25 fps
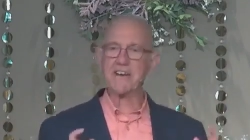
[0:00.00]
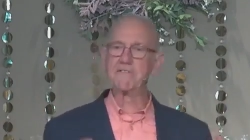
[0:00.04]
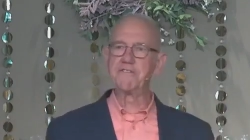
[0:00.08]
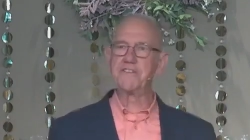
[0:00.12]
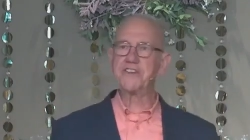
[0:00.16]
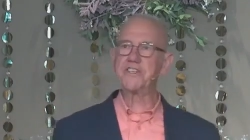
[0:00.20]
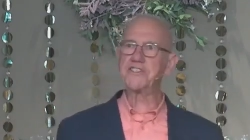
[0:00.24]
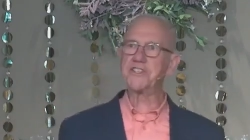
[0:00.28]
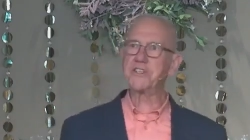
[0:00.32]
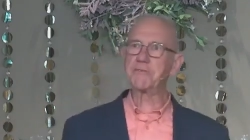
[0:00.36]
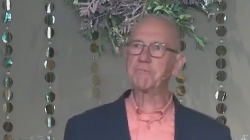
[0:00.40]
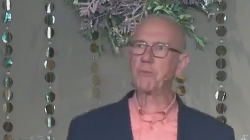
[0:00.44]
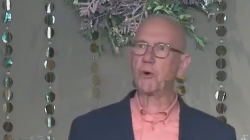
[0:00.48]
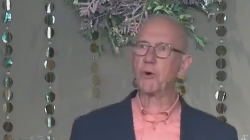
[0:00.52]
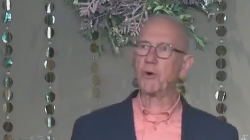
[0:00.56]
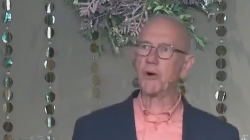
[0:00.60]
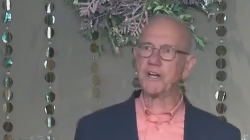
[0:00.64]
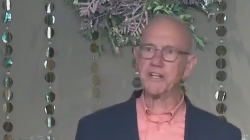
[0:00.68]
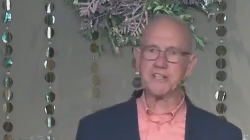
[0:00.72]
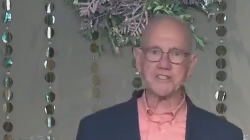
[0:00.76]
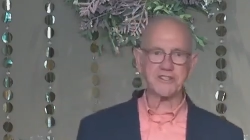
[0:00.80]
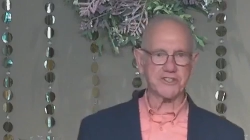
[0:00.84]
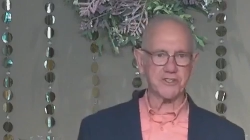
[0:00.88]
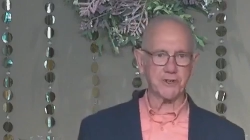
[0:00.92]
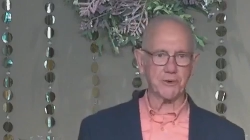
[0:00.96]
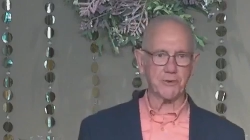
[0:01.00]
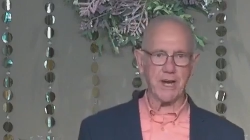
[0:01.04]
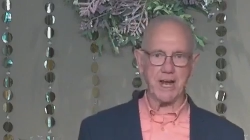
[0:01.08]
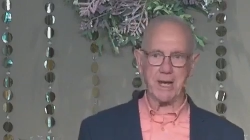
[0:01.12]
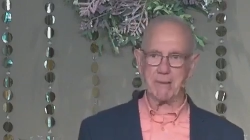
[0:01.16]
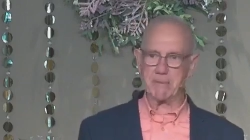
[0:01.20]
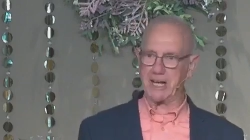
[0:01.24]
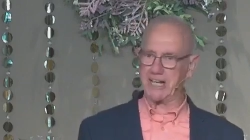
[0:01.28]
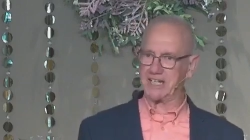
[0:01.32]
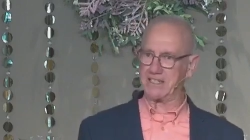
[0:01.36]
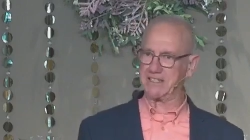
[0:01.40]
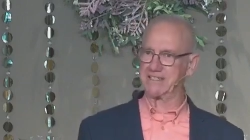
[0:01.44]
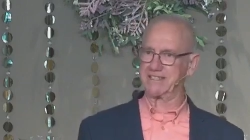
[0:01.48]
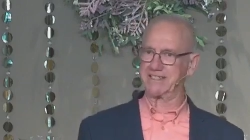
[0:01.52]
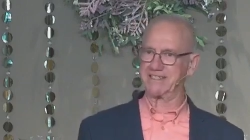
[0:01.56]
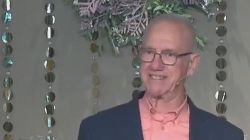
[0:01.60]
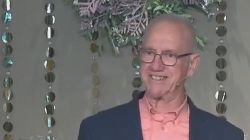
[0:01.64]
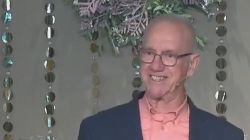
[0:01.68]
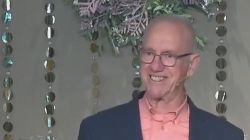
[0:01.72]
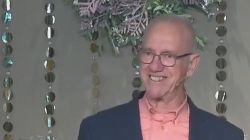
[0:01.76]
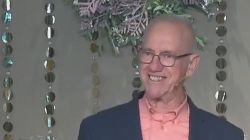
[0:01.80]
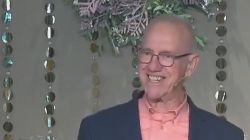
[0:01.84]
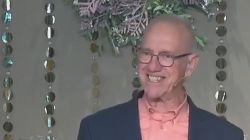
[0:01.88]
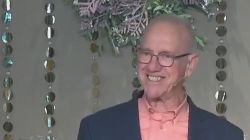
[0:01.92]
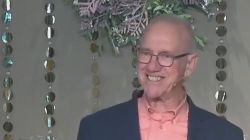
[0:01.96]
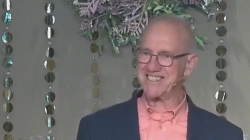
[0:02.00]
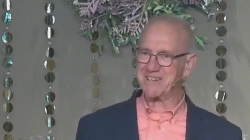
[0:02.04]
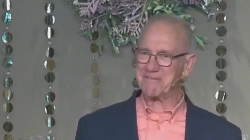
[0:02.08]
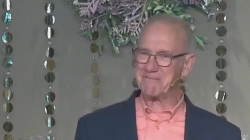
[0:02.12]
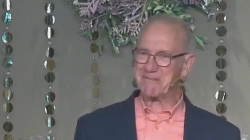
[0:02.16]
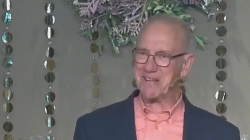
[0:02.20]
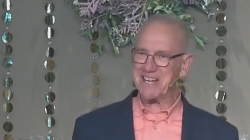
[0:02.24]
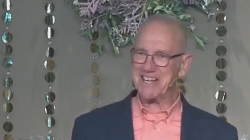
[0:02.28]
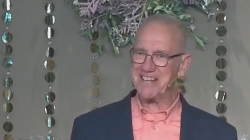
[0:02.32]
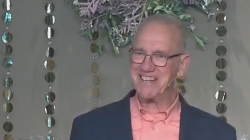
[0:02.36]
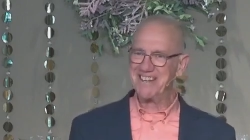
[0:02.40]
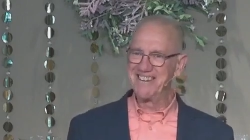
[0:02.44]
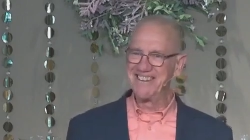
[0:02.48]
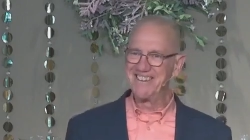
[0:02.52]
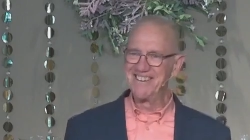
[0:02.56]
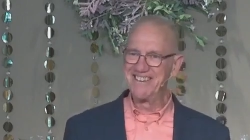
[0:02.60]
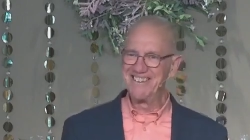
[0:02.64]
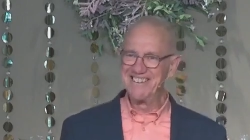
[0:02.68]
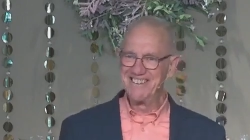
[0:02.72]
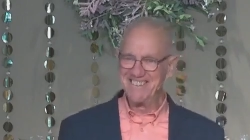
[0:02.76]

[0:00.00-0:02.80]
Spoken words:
like a vision board in ceramics. Isn't that something?